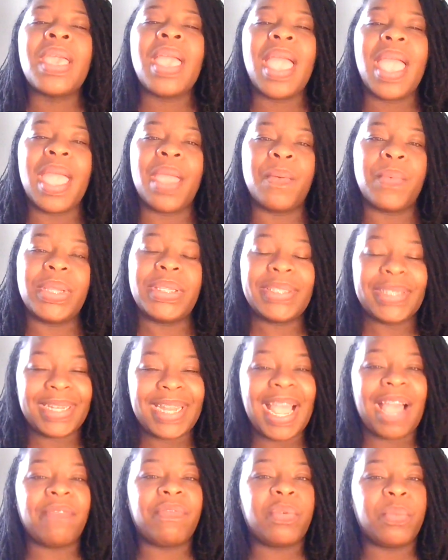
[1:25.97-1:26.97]
And we did
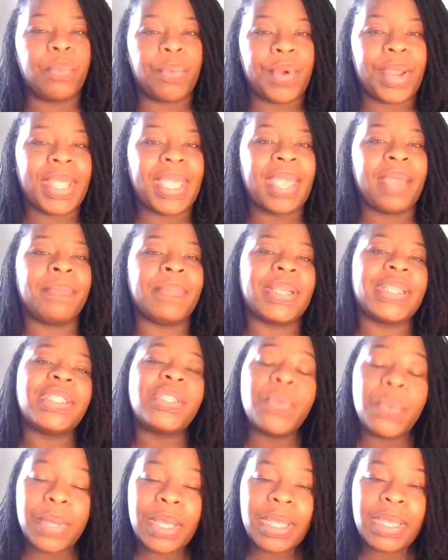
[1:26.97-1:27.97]
have a break in
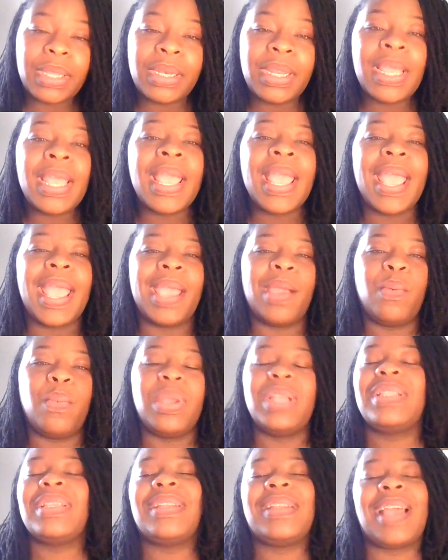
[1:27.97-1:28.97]
between, and we
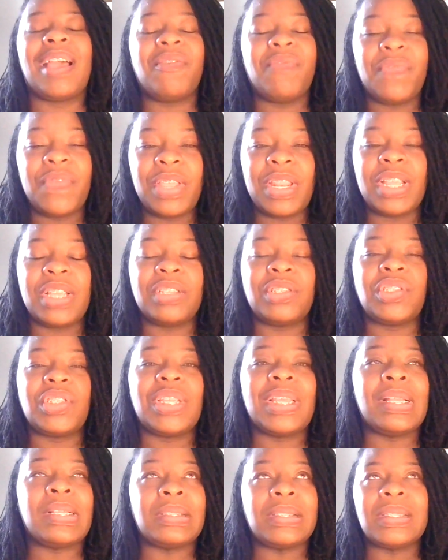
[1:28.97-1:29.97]
did not finish
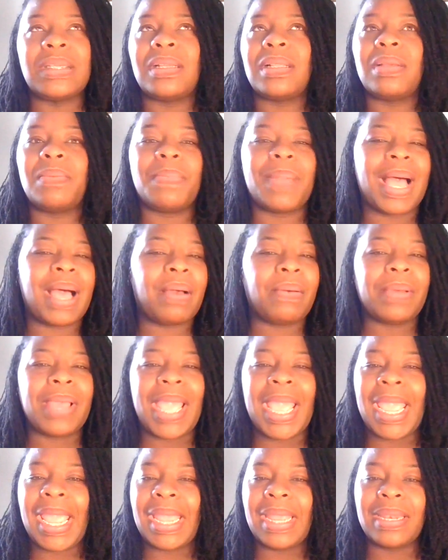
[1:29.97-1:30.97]
until about
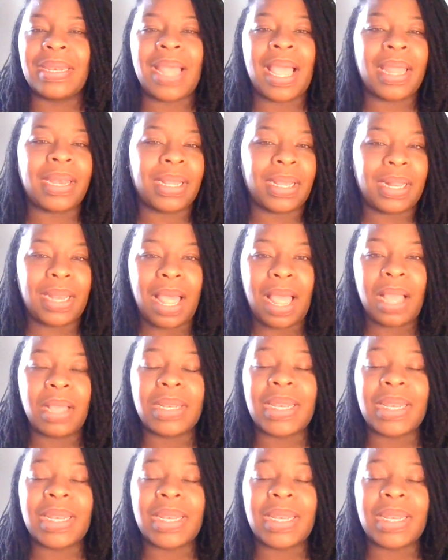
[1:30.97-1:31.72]
8, 9 o'clock.